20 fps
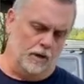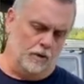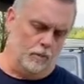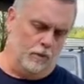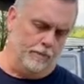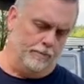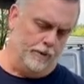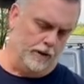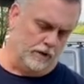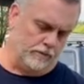
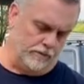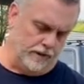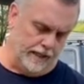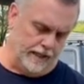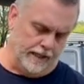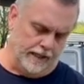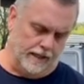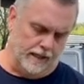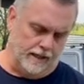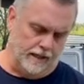we built
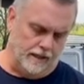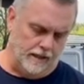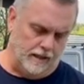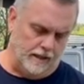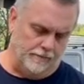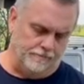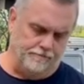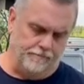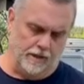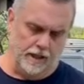
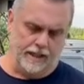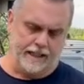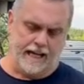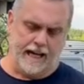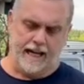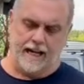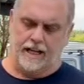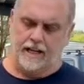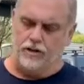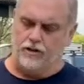a
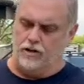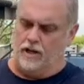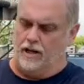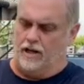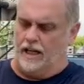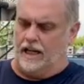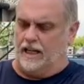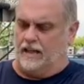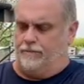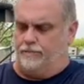cage
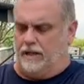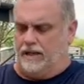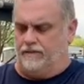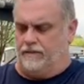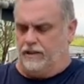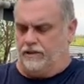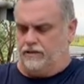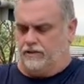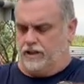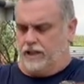out of
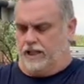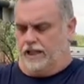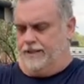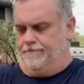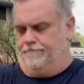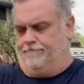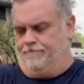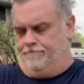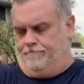PVC,